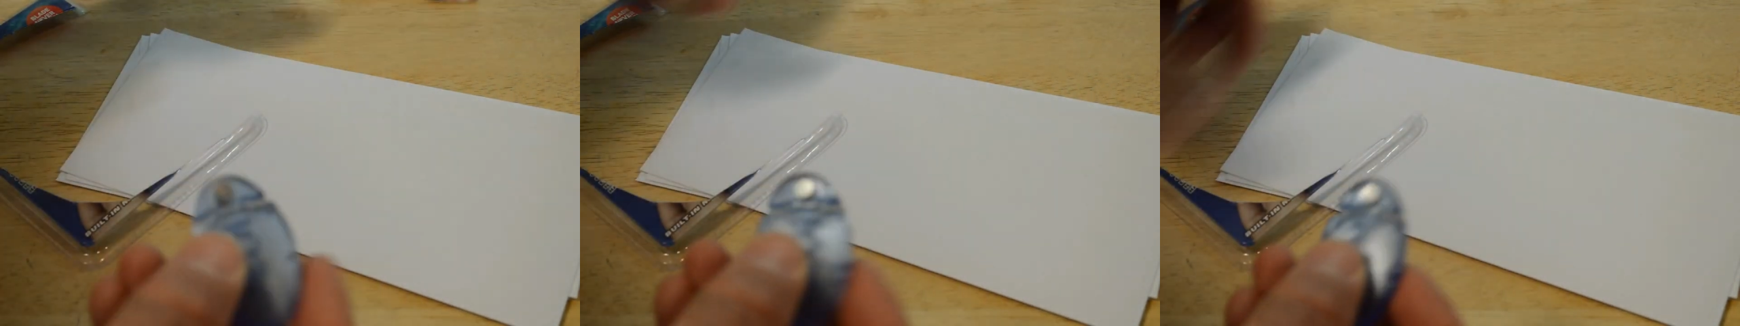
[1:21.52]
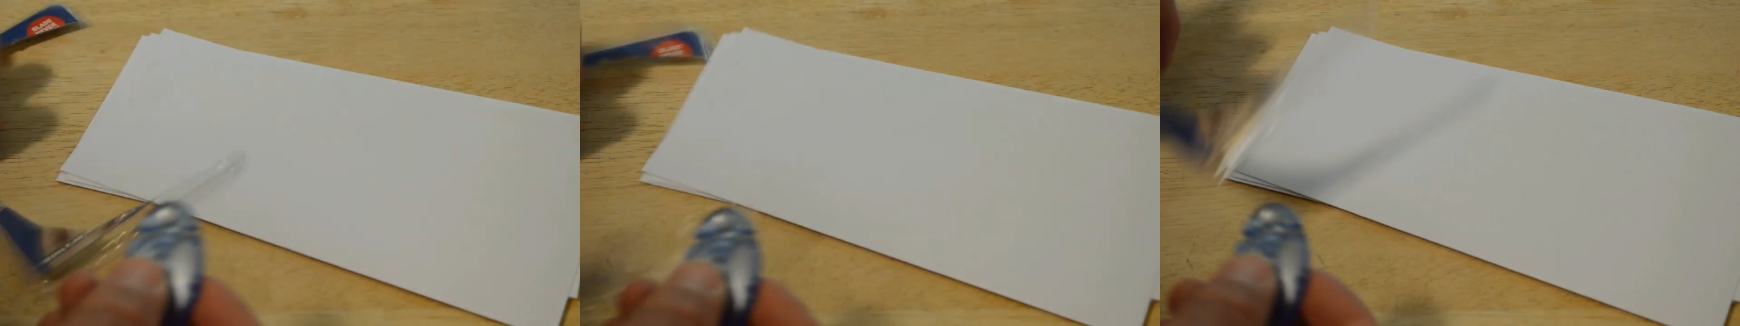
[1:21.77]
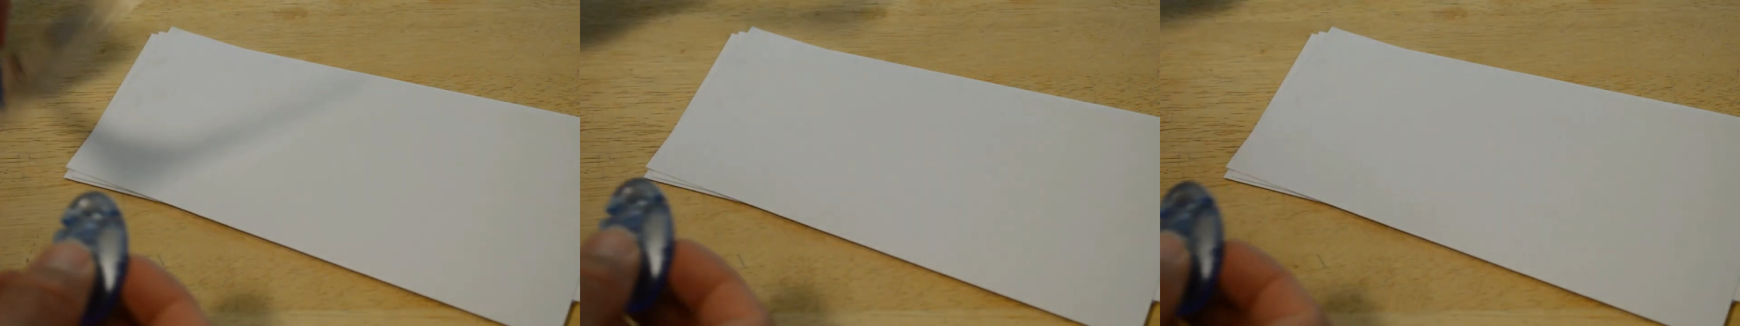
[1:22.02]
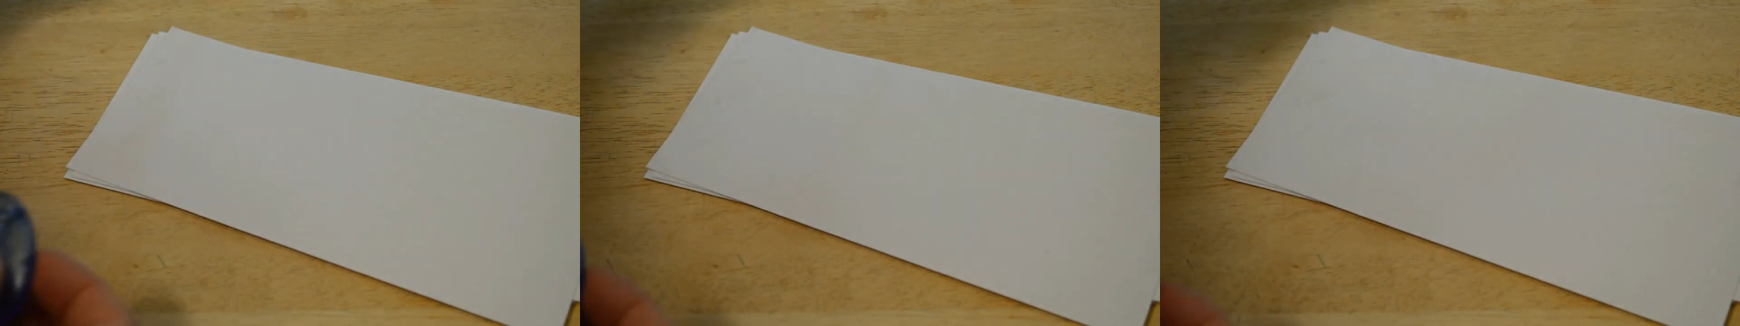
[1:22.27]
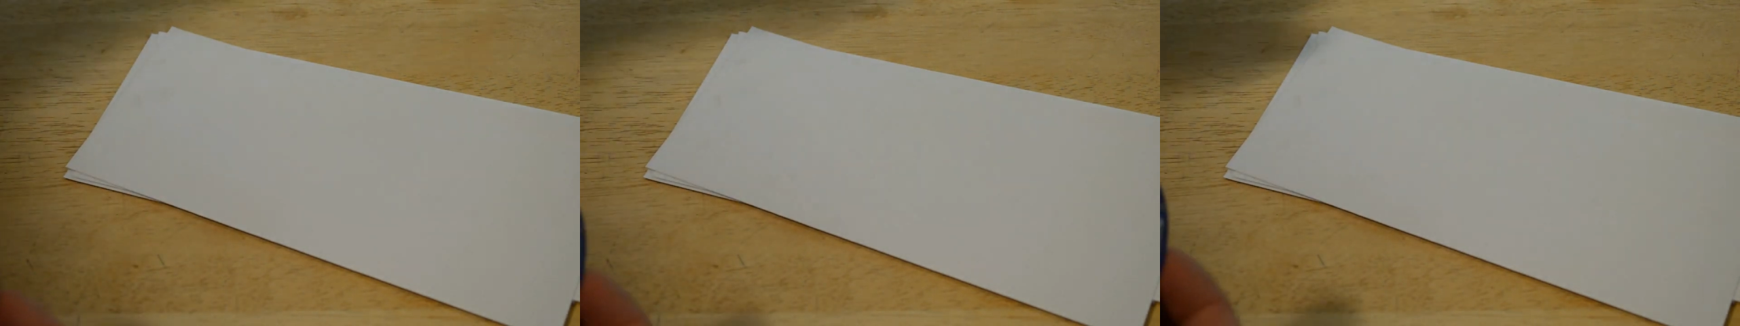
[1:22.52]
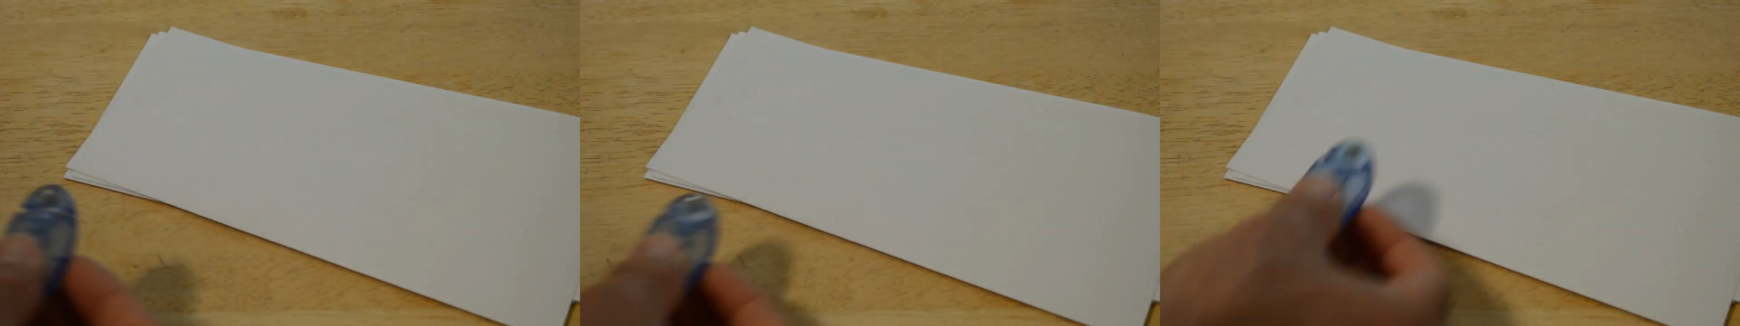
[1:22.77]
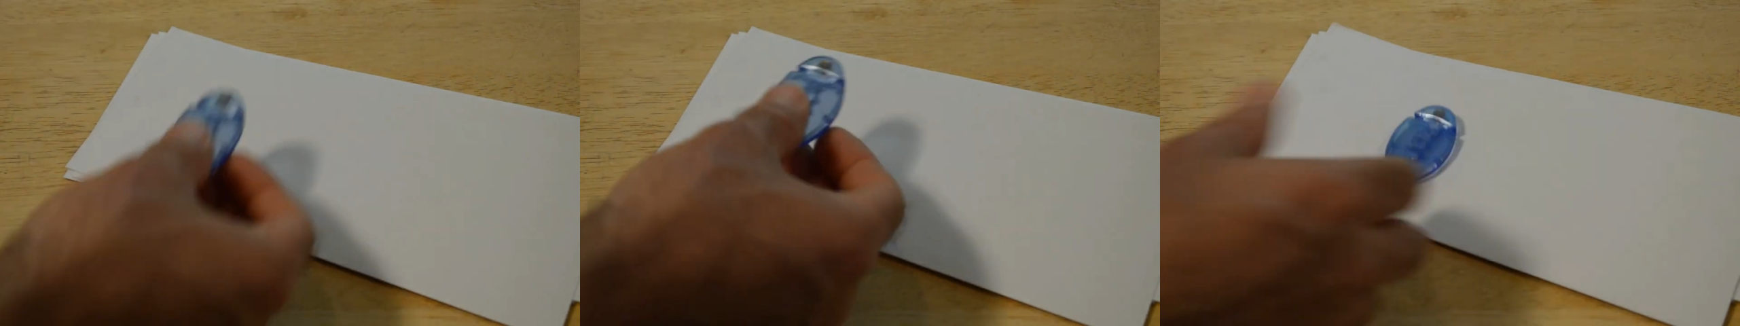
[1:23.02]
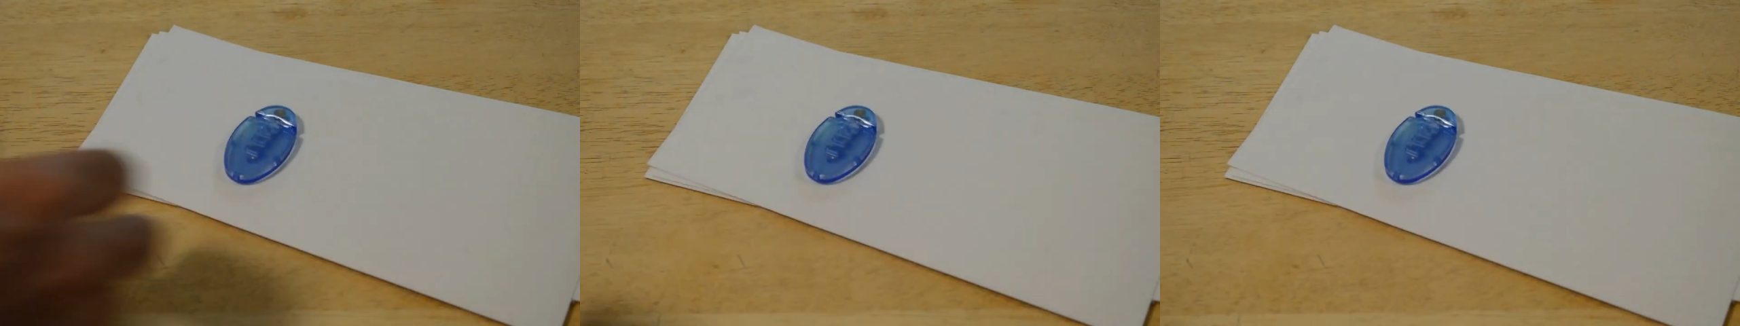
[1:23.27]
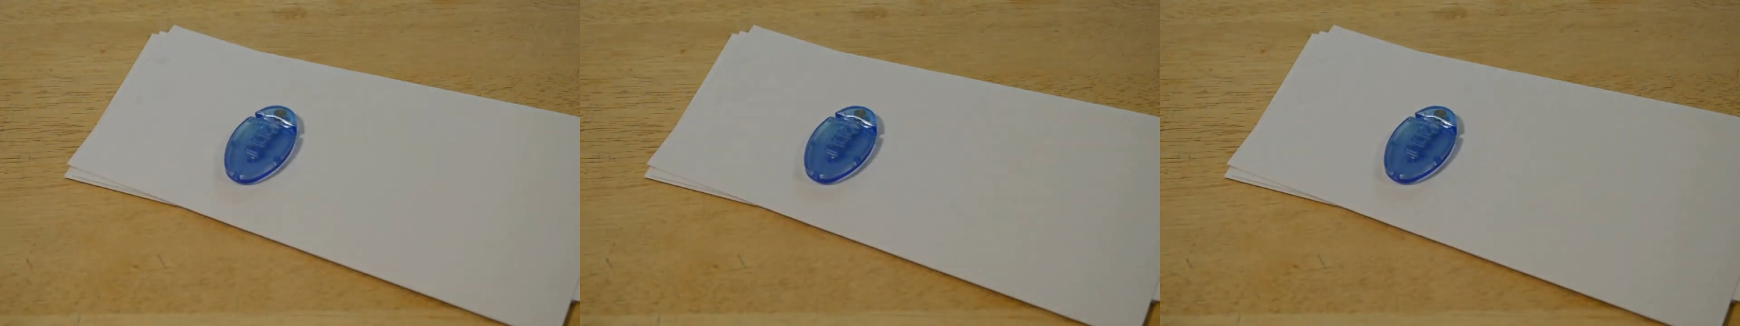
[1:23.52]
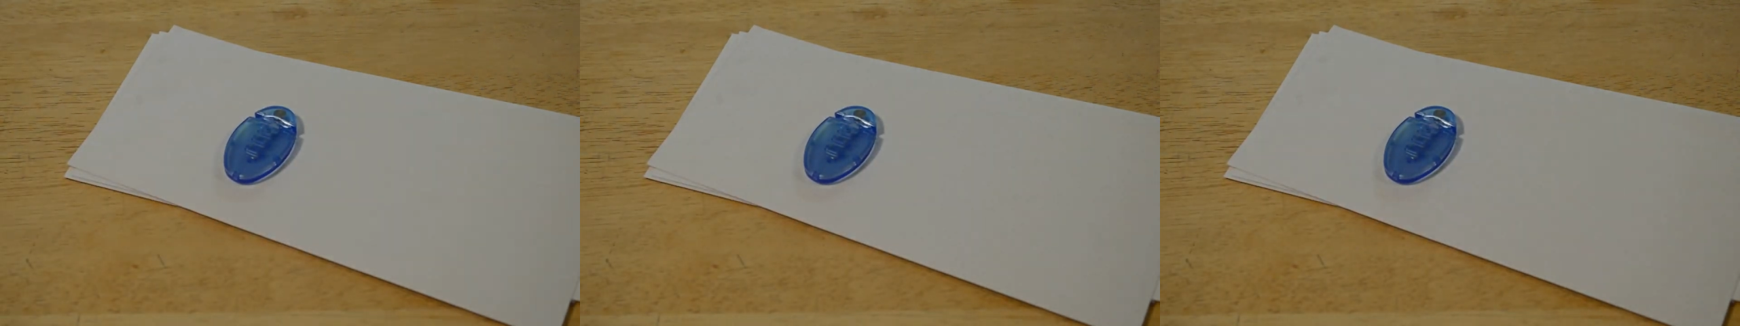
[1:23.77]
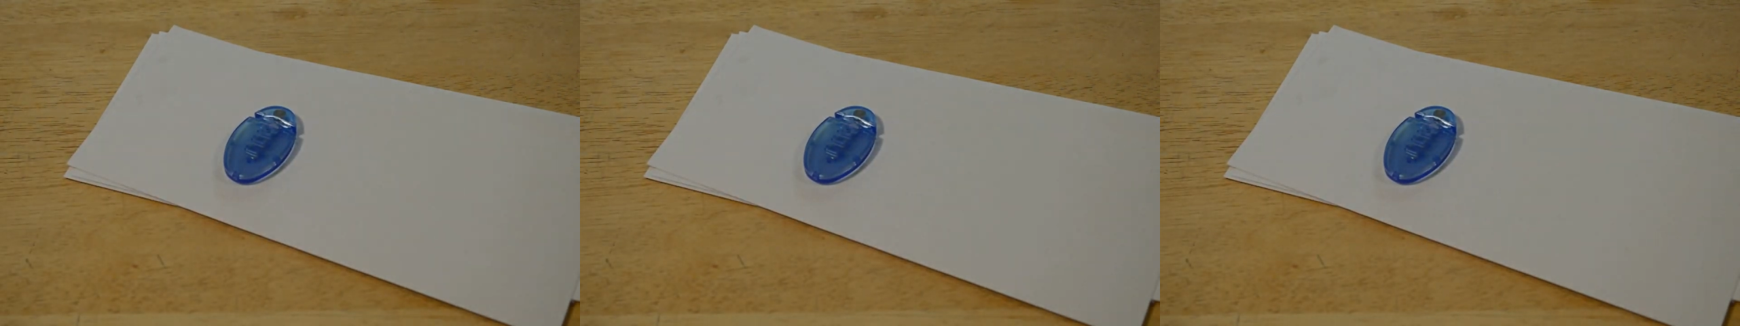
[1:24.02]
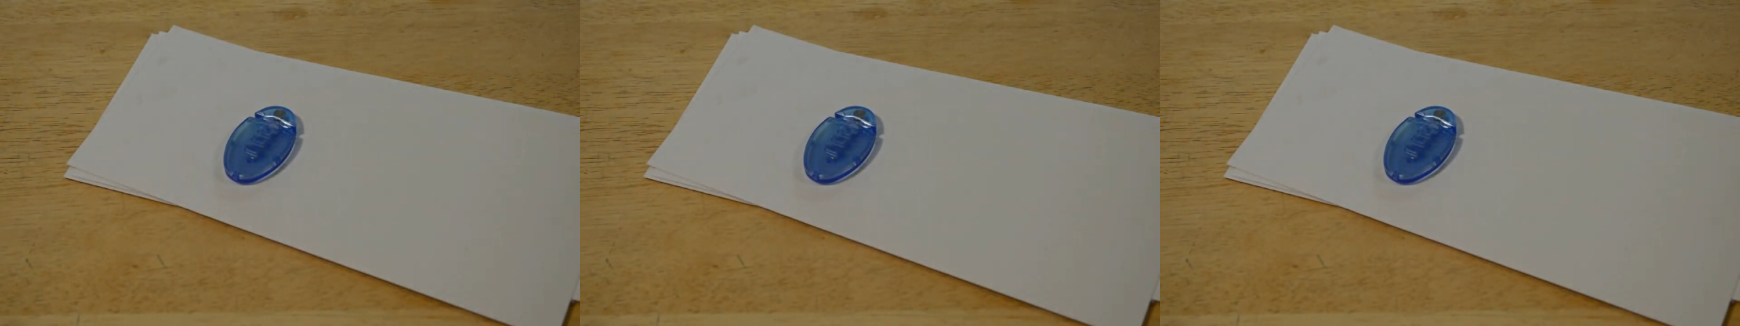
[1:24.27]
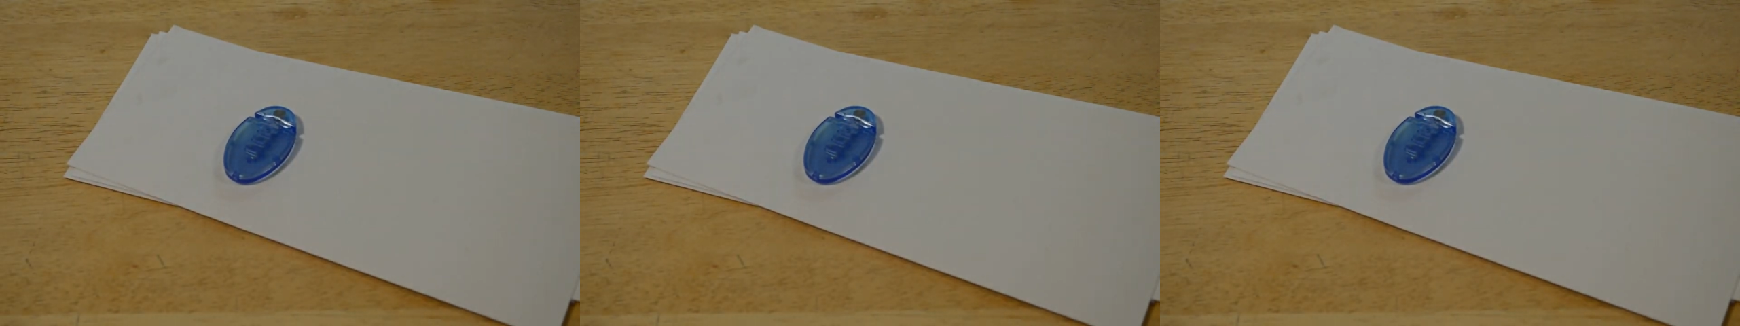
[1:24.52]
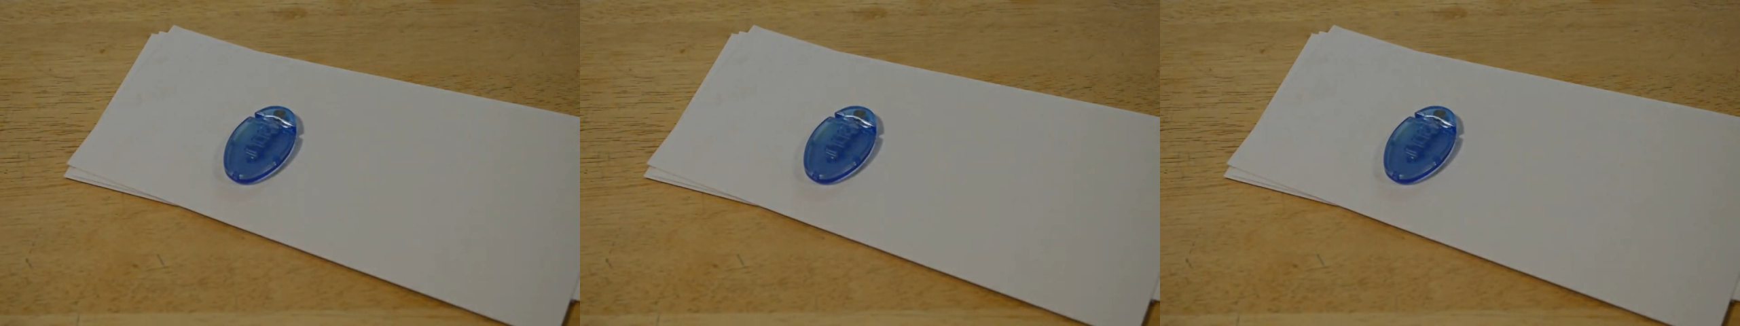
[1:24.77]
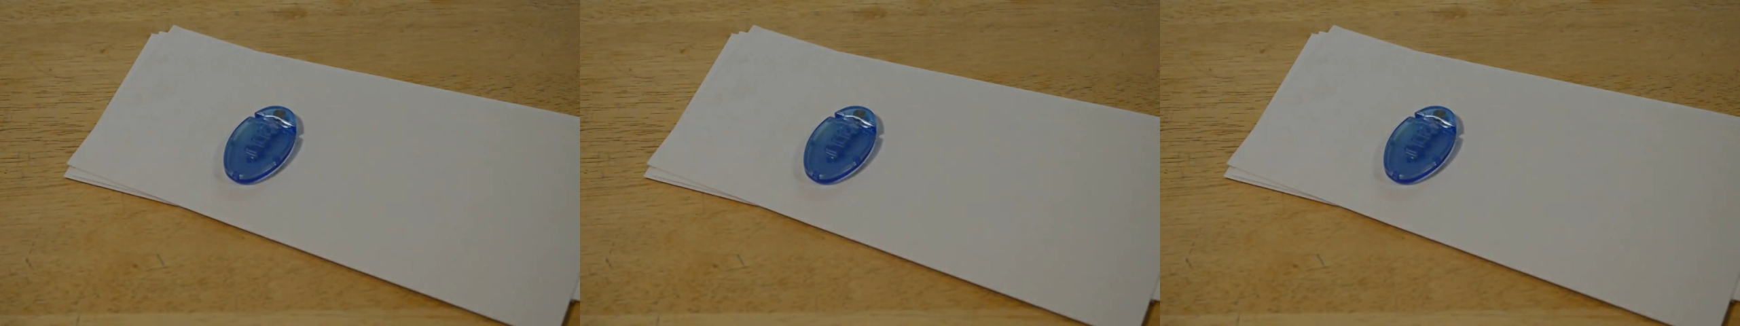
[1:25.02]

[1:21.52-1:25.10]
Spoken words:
No face is visible, so there are no lips to read.